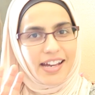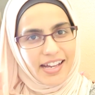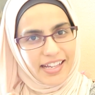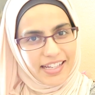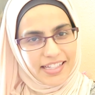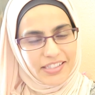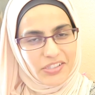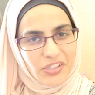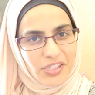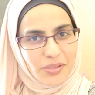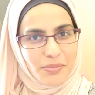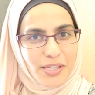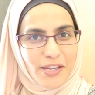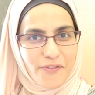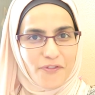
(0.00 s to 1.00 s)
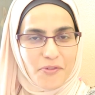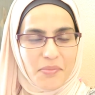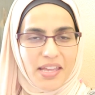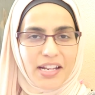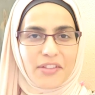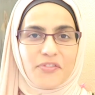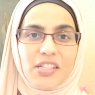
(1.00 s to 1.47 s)
Hi, this is Samia from
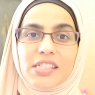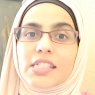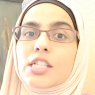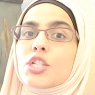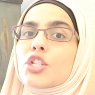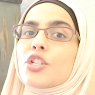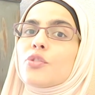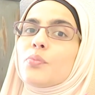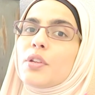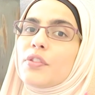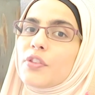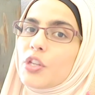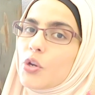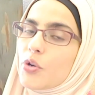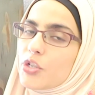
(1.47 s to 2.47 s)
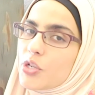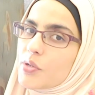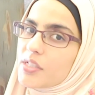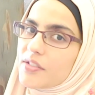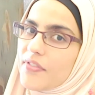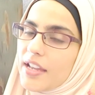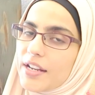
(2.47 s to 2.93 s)
Henna Fixation with your
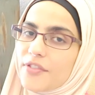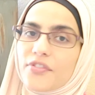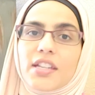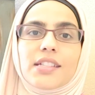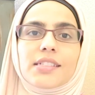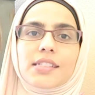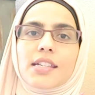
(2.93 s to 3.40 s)
dose of Henna Fix,